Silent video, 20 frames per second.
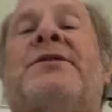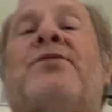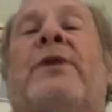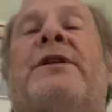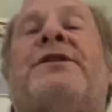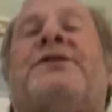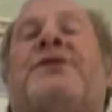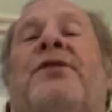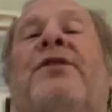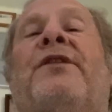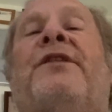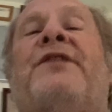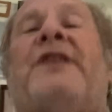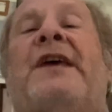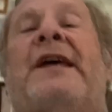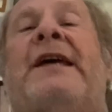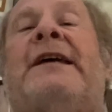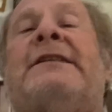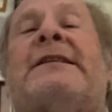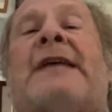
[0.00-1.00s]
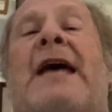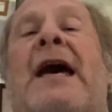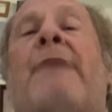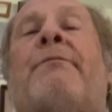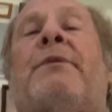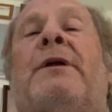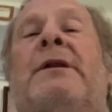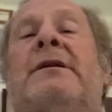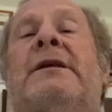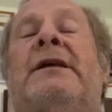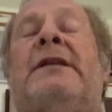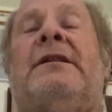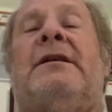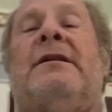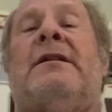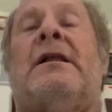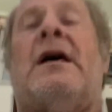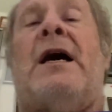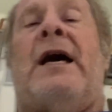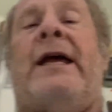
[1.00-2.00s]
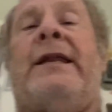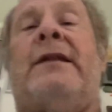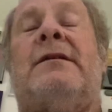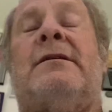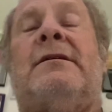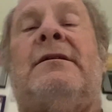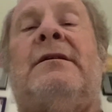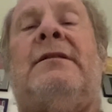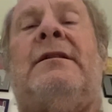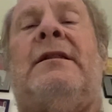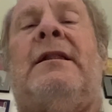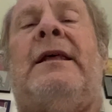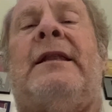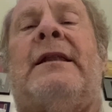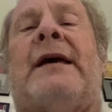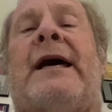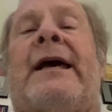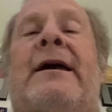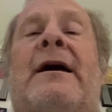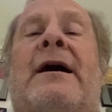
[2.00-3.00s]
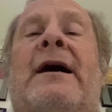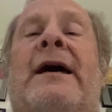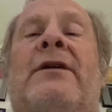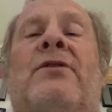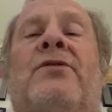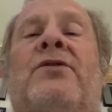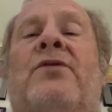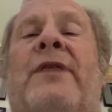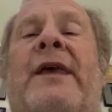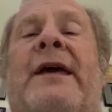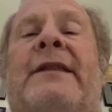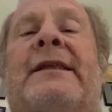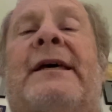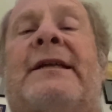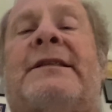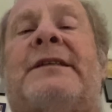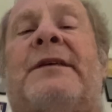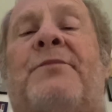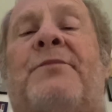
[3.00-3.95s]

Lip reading: when certain things happen in the line. And I don't know that that's a